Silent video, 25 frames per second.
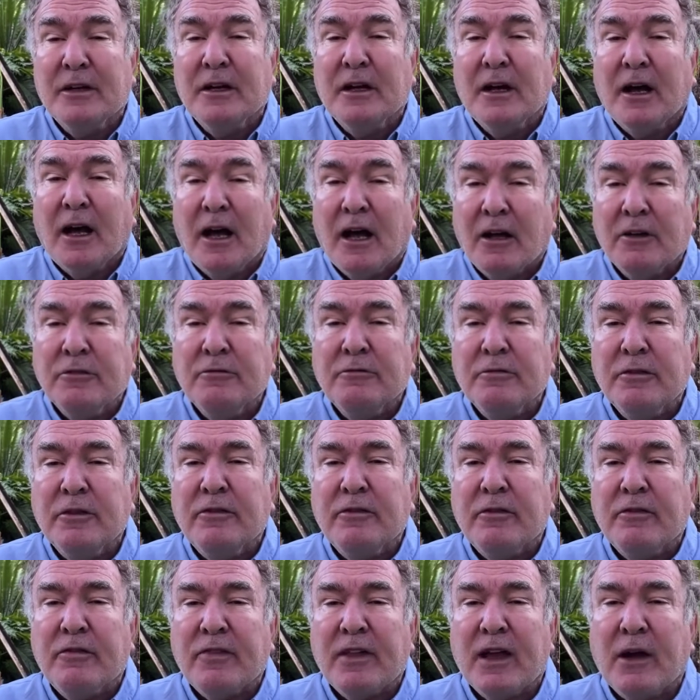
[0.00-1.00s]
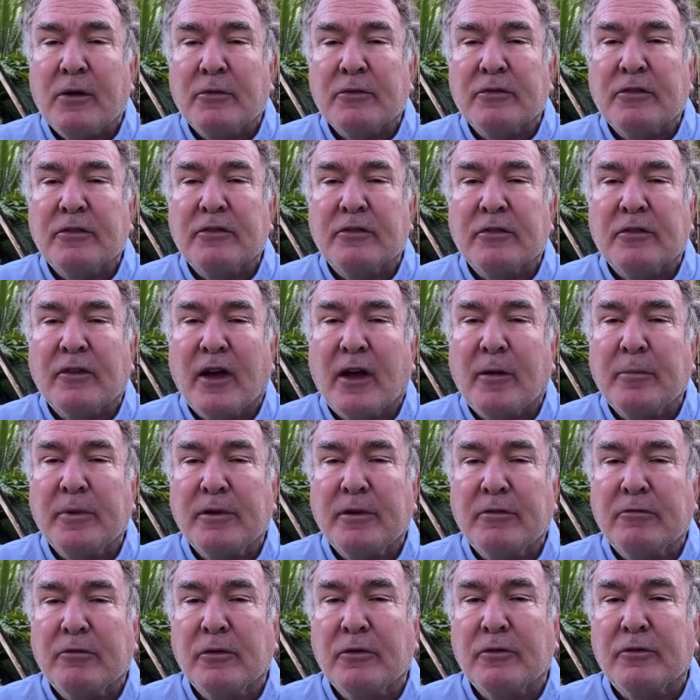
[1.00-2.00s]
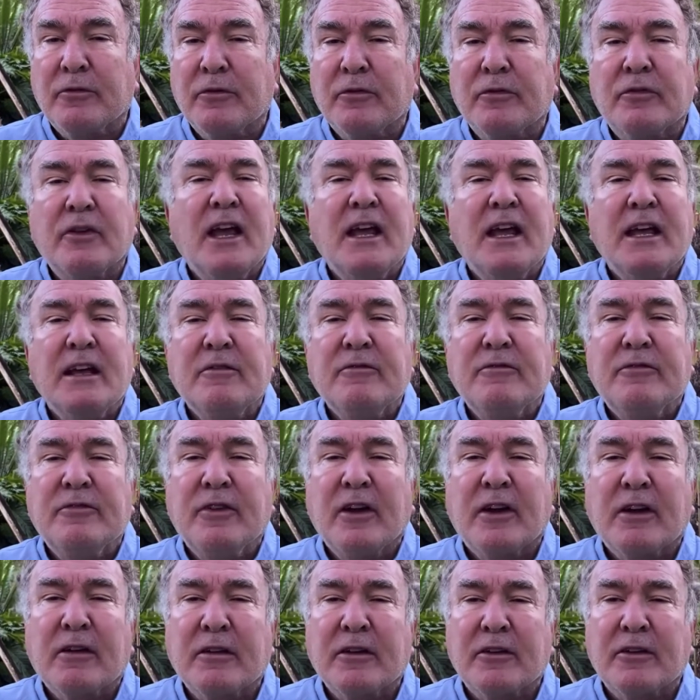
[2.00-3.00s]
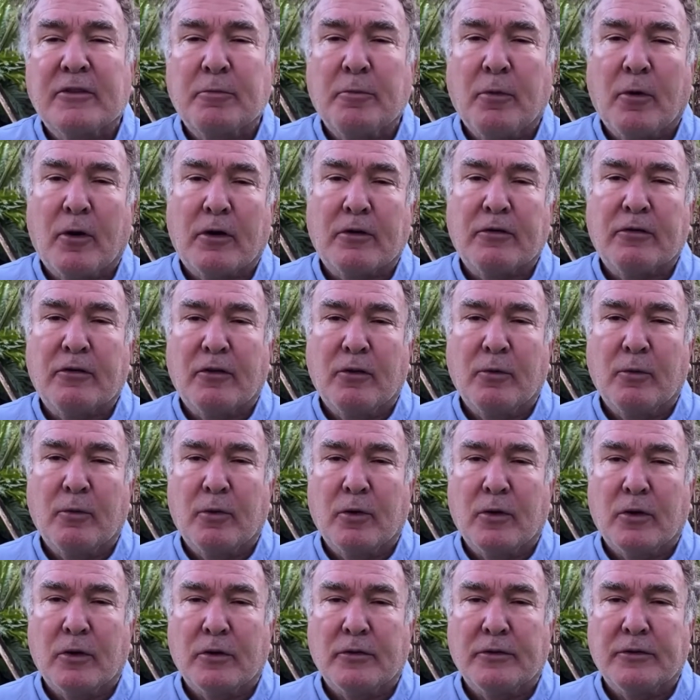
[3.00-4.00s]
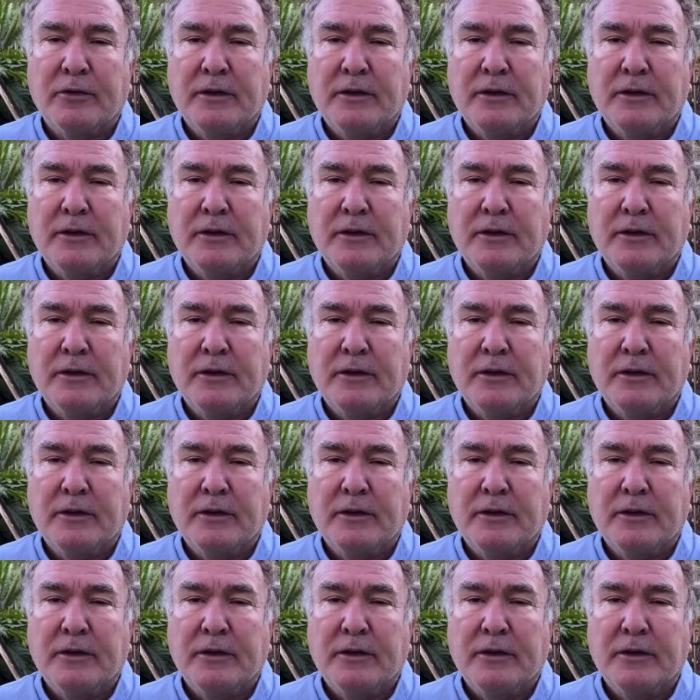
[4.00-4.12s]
Hundreds of thousands of happy cruisers in various parts of the world.